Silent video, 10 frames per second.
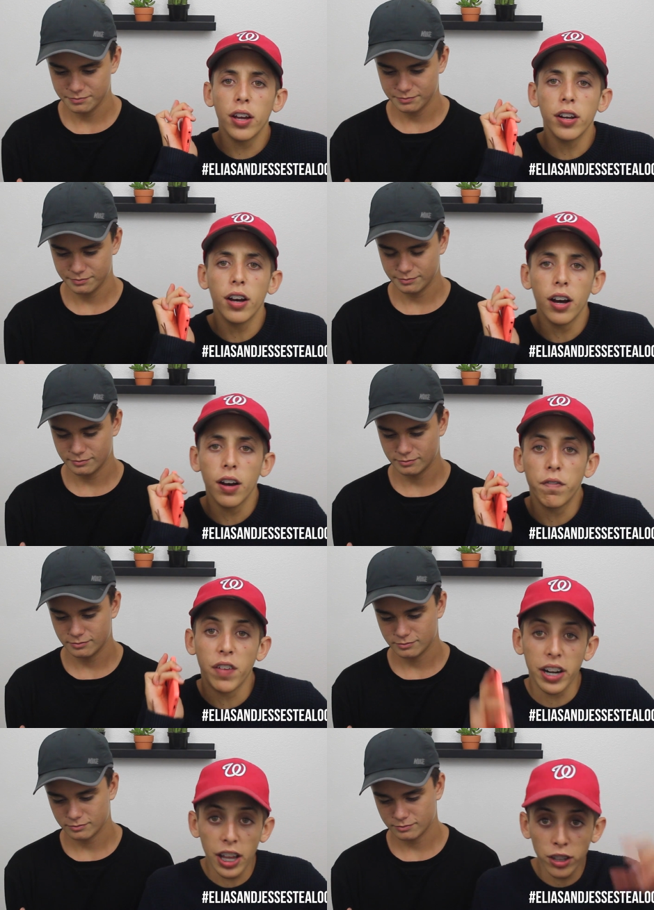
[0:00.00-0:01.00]
Speaker 1: friend uh,
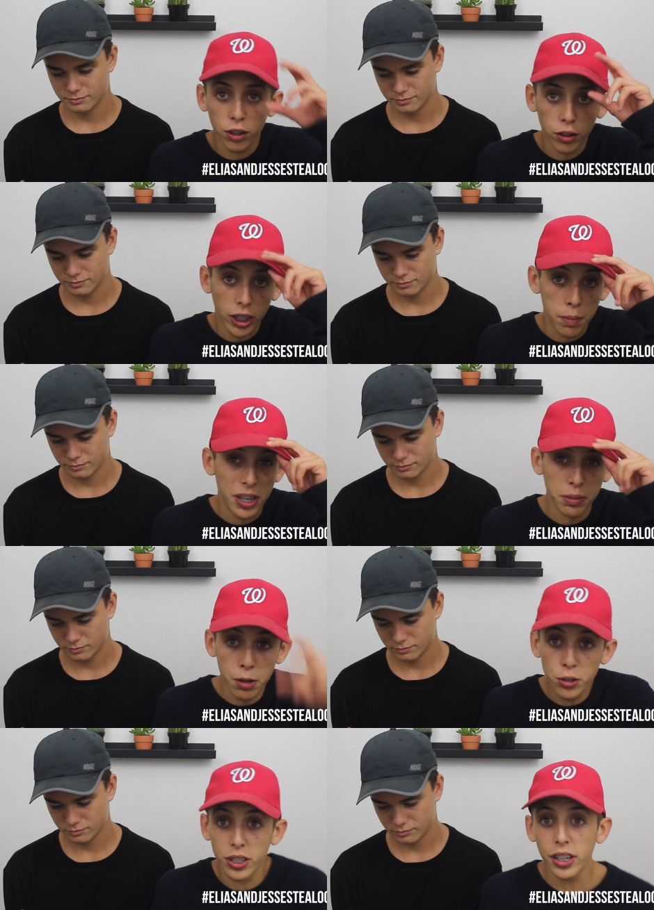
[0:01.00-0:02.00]
Fernando, he makes
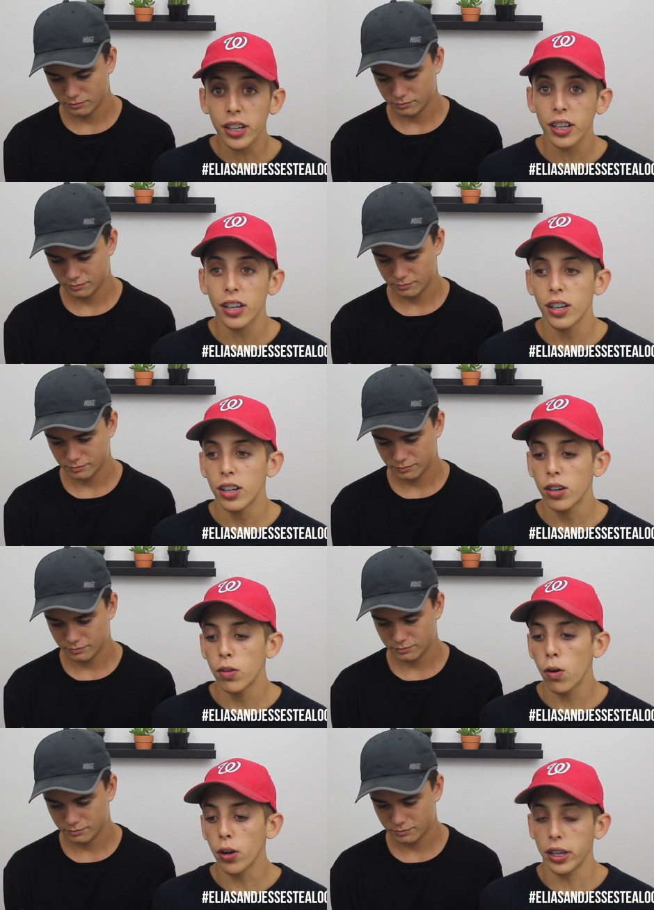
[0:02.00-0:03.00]
music.
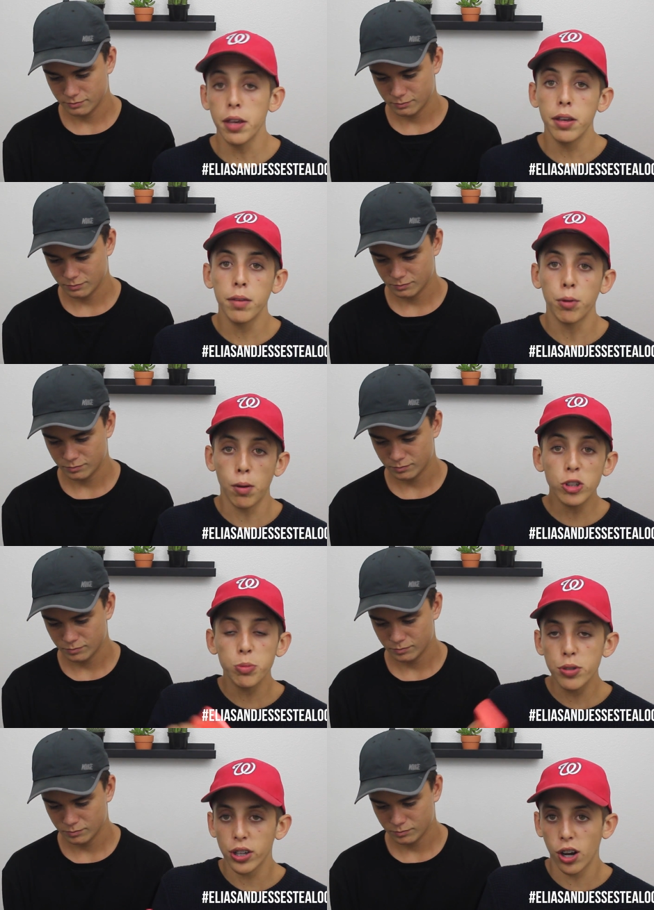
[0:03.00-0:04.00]
Or he promotes
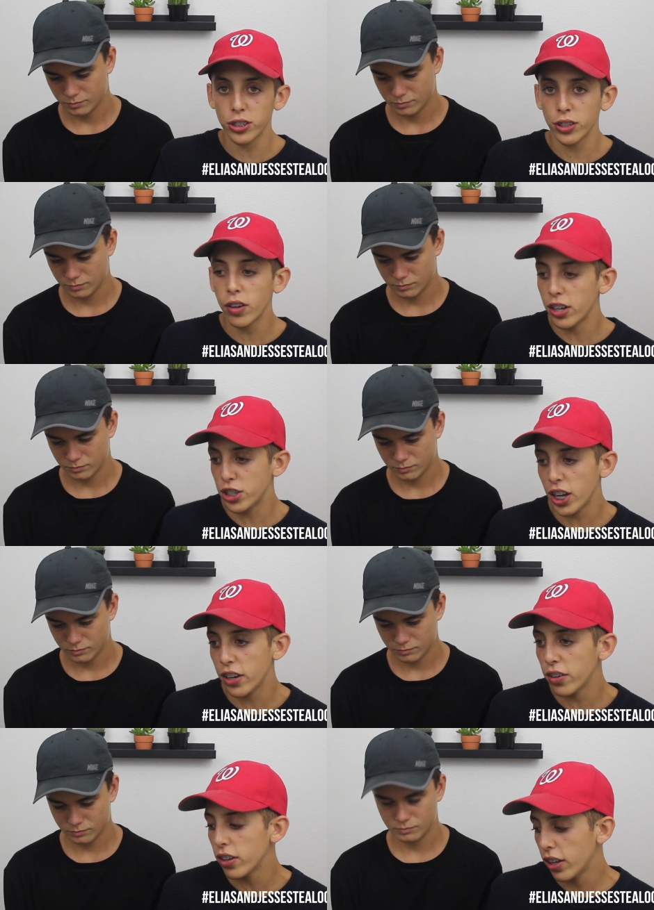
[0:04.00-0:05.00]
music also on his
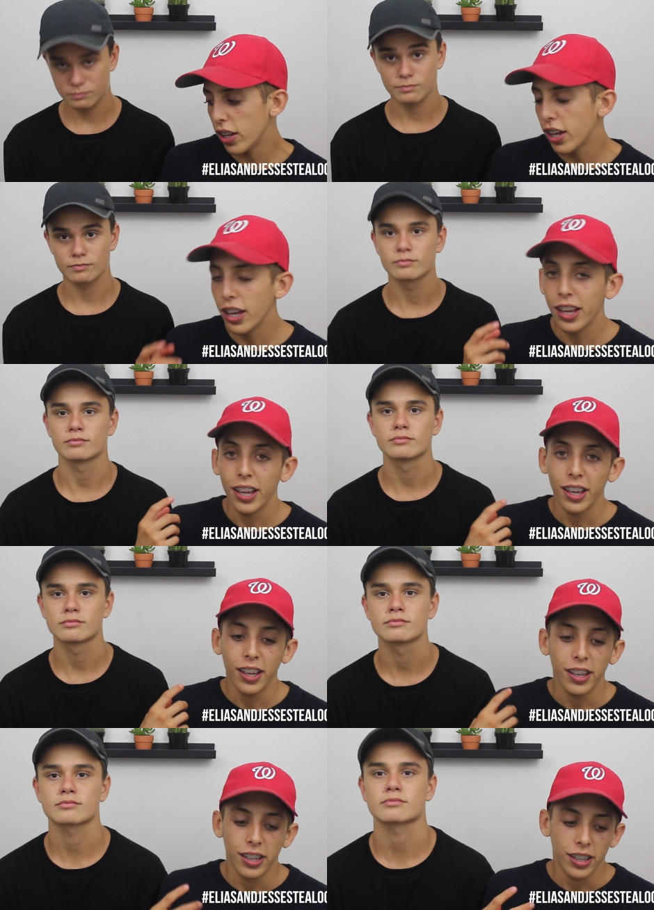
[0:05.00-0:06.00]
channel.
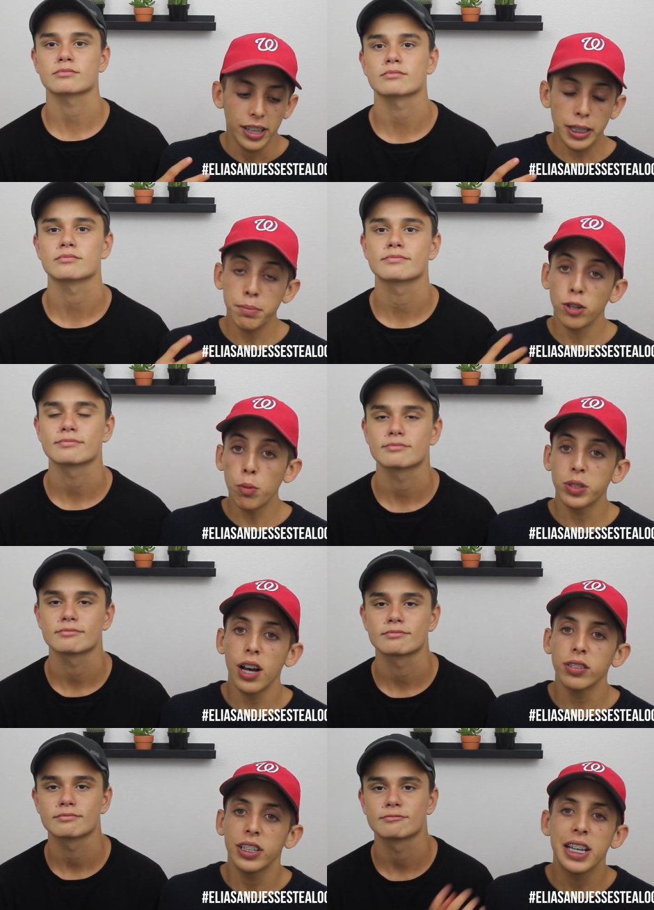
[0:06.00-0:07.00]
His name is Dope
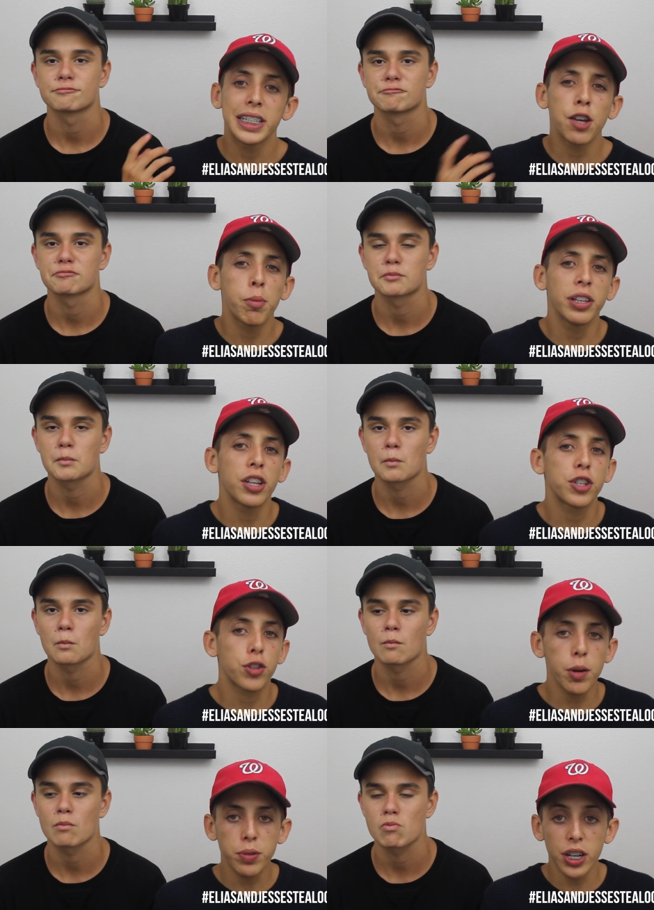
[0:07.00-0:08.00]
Sounds. His link will be in the
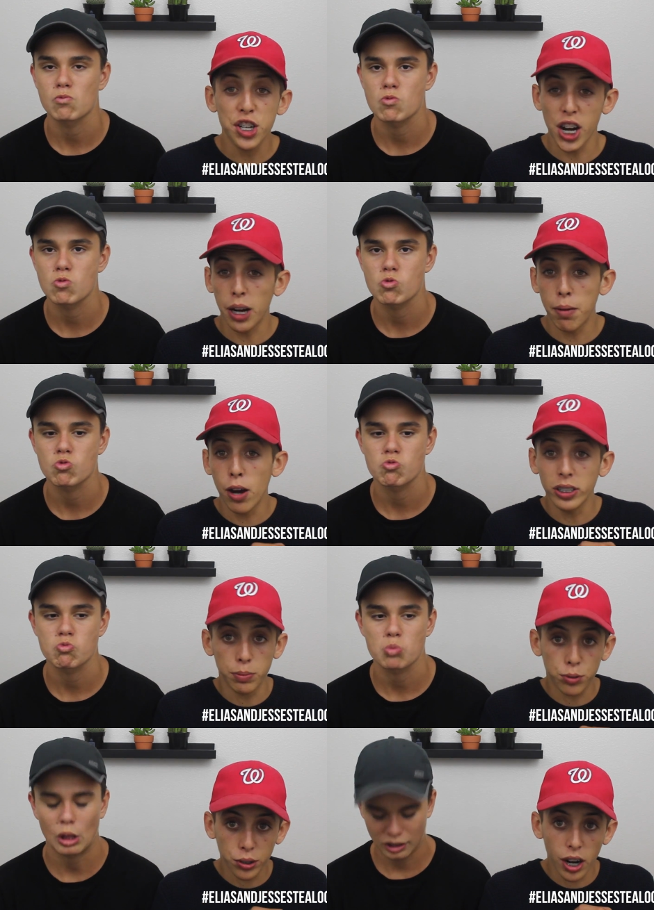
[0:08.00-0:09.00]
description. Check him out and
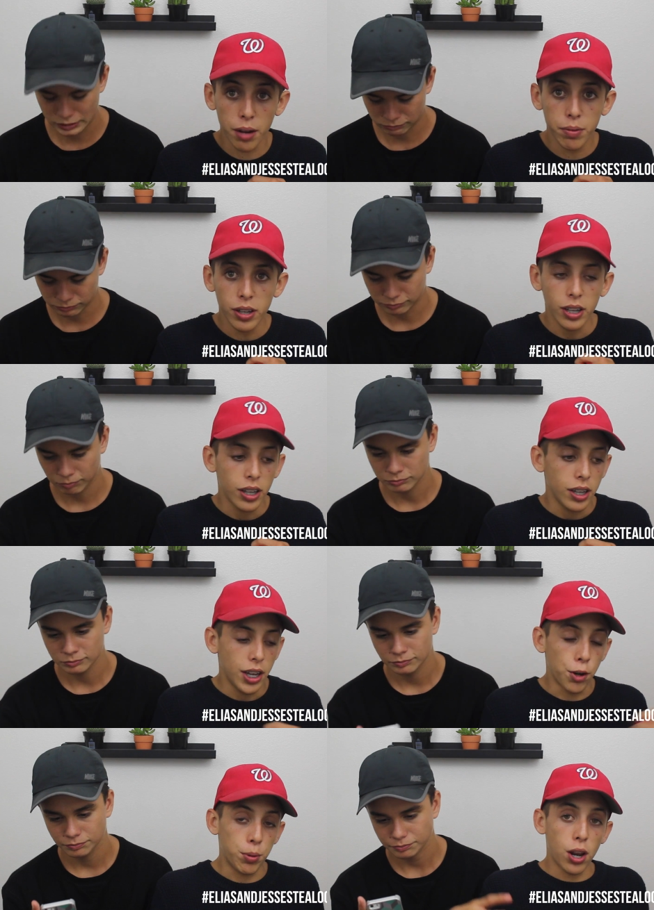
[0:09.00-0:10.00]
subscribe.
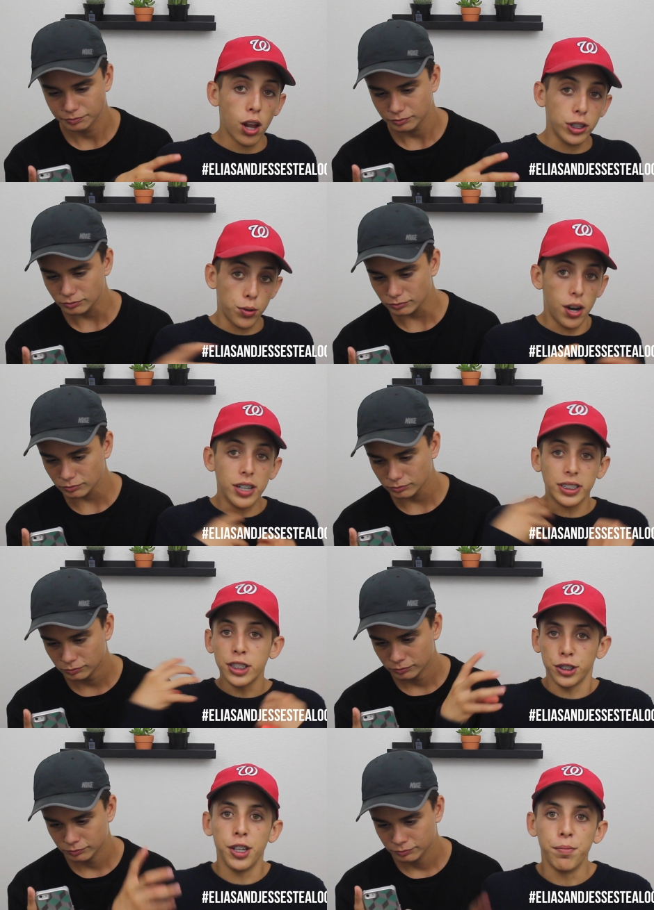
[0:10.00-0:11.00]
It would mean a lot to us
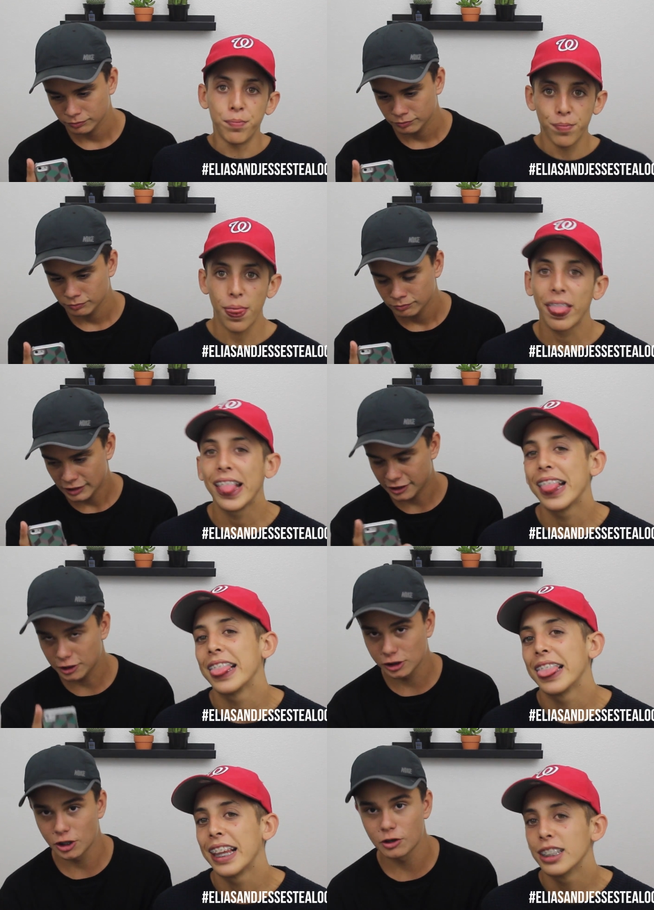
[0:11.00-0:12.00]
and to him. And
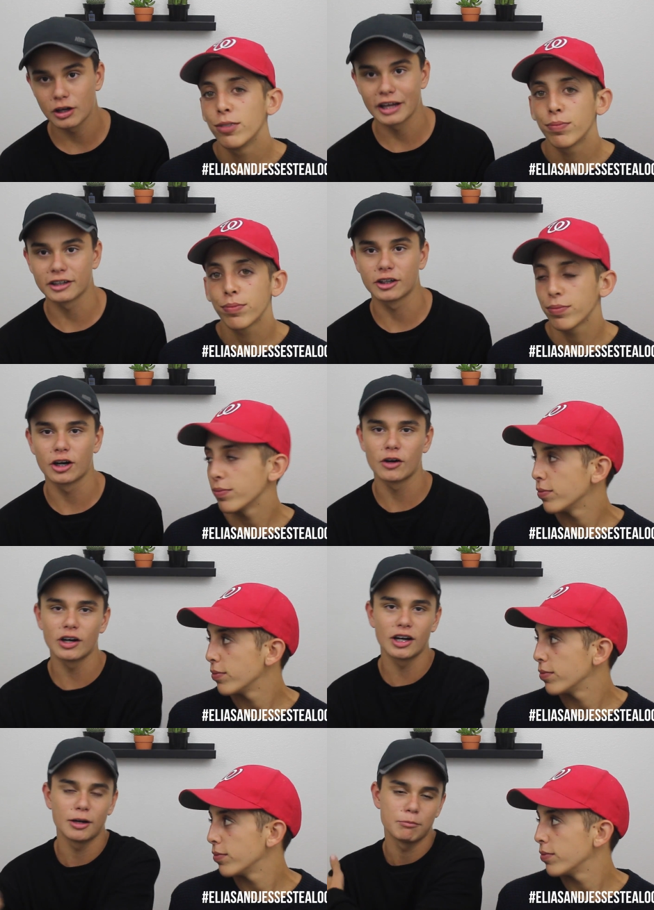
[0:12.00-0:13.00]
glow and go.
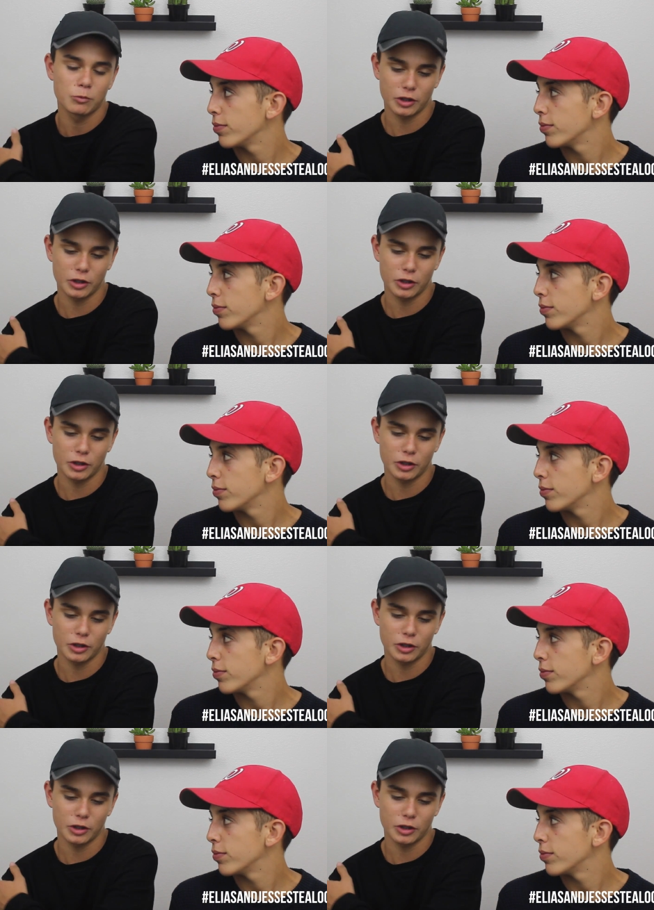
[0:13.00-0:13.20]
Uh,